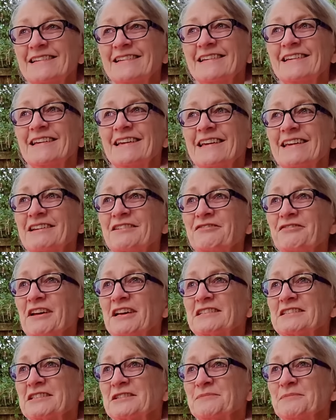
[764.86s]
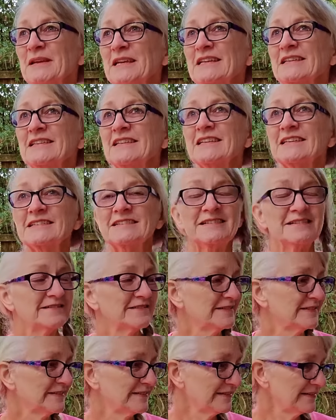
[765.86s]
It affected me that
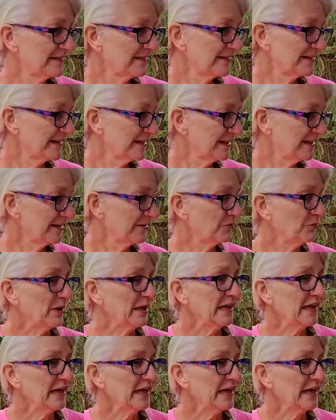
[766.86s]
we